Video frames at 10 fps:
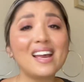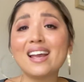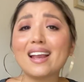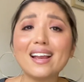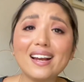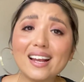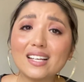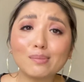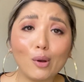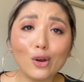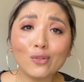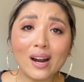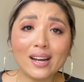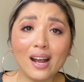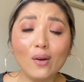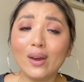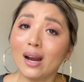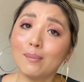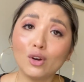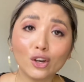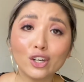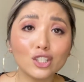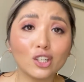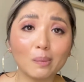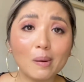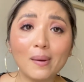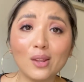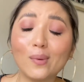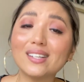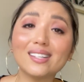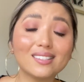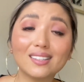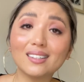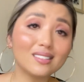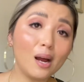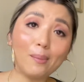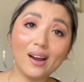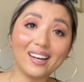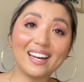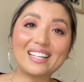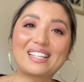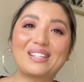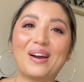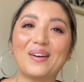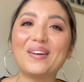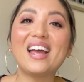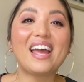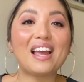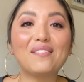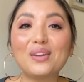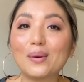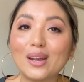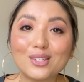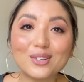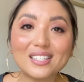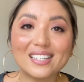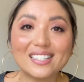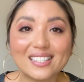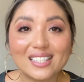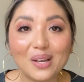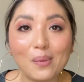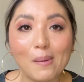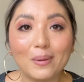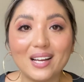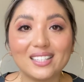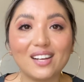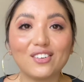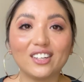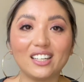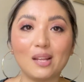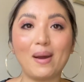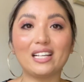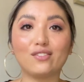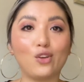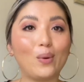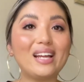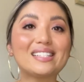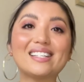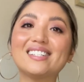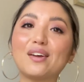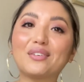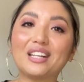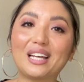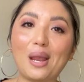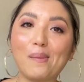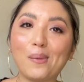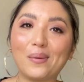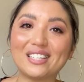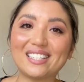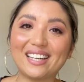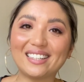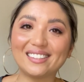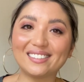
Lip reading: eating his bone right now and I'm not going to stop him, otherwise he's going to start barking. So if you're interested to see what plants I've gotten in the past few weeks, then definitely keep on watching.